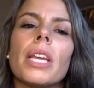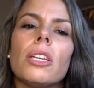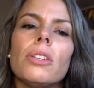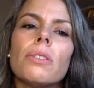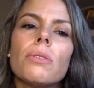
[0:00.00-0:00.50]

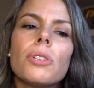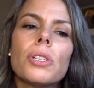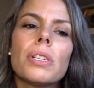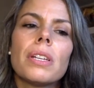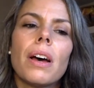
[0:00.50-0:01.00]
you
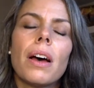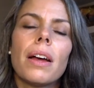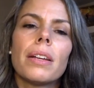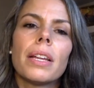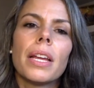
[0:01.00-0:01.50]
should
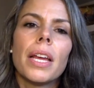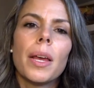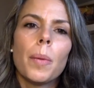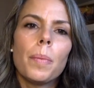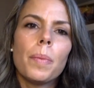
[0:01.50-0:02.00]
not
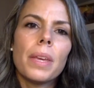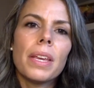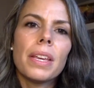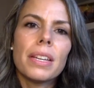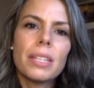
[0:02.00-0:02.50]

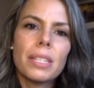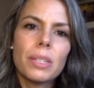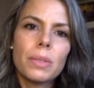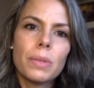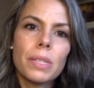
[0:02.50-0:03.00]
be
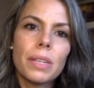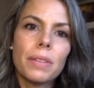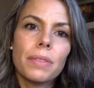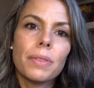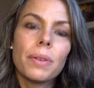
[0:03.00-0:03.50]

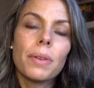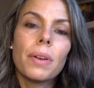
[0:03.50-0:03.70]
exclusive.